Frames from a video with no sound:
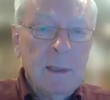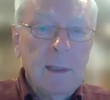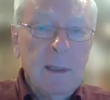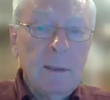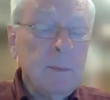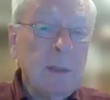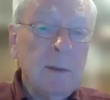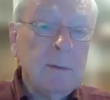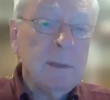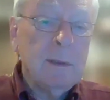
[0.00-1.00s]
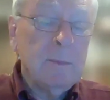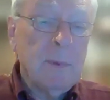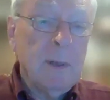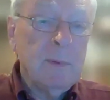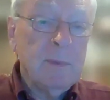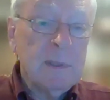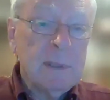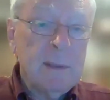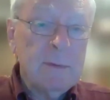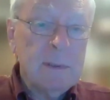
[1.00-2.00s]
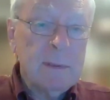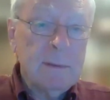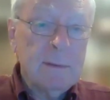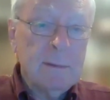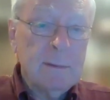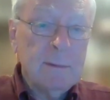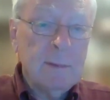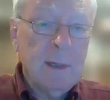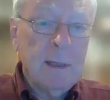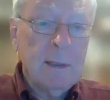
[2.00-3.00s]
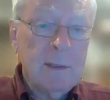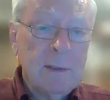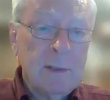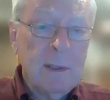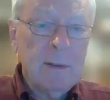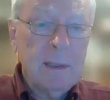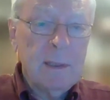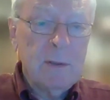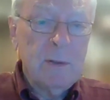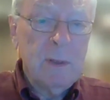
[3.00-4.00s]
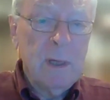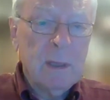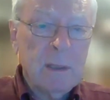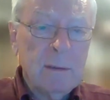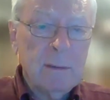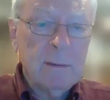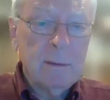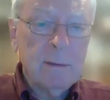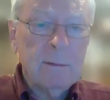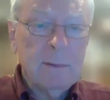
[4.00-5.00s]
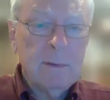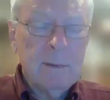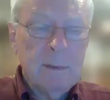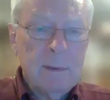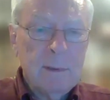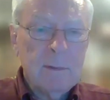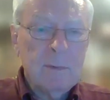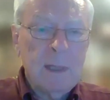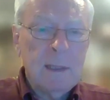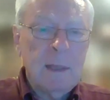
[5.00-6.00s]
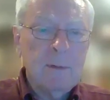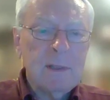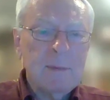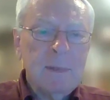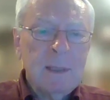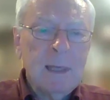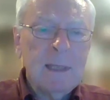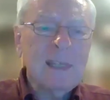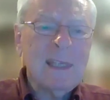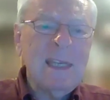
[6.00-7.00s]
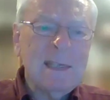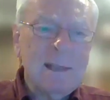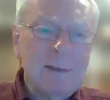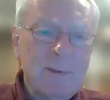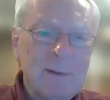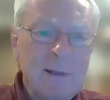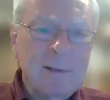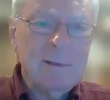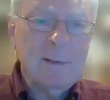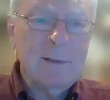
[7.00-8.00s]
And my only problem was that I was regarded generally as too young. You know, you take it out and get seasoned for another